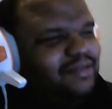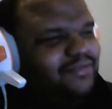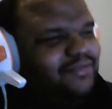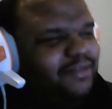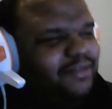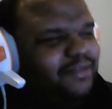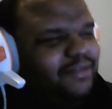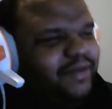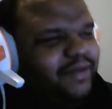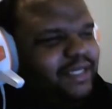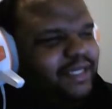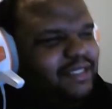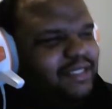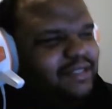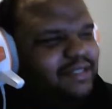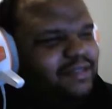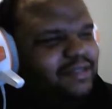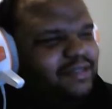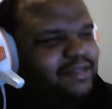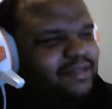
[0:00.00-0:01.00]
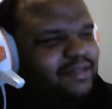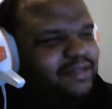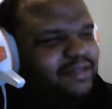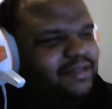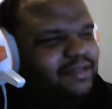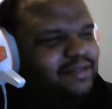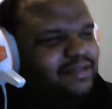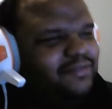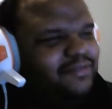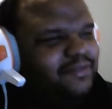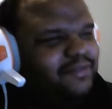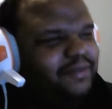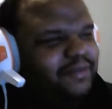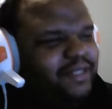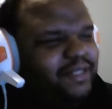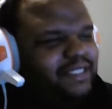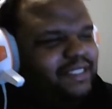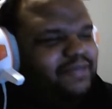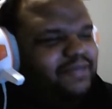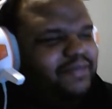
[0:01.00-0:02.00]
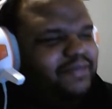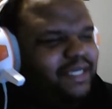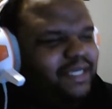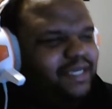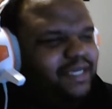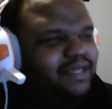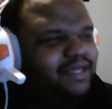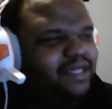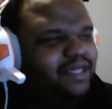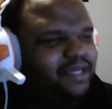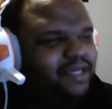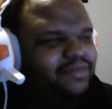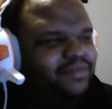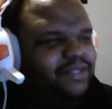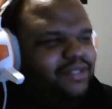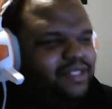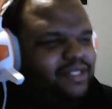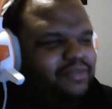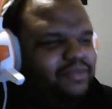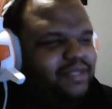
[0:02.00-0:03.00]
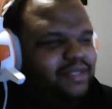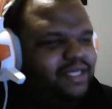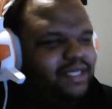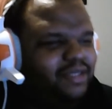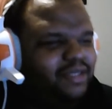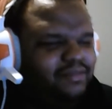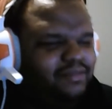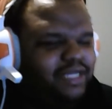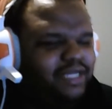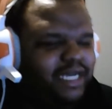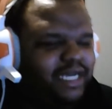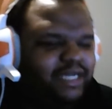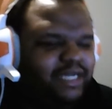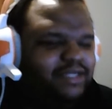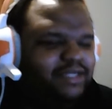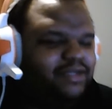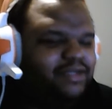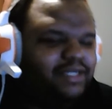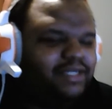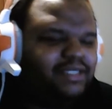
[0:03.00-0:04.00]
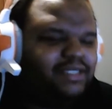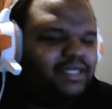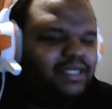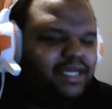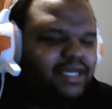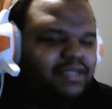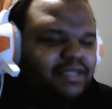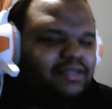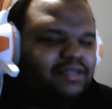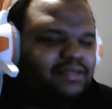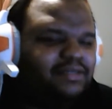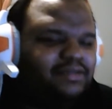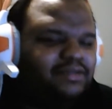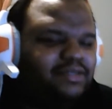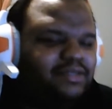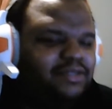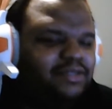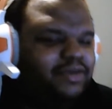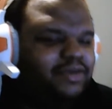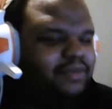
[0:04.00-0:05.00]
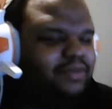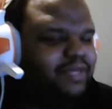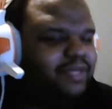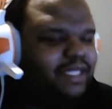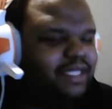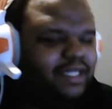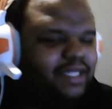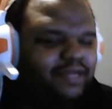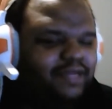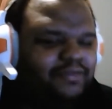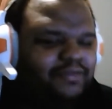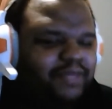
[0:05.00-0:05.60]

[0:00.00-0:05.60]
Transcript: for Prince, I'm thinking it would just be him dying during sex, doing what he loved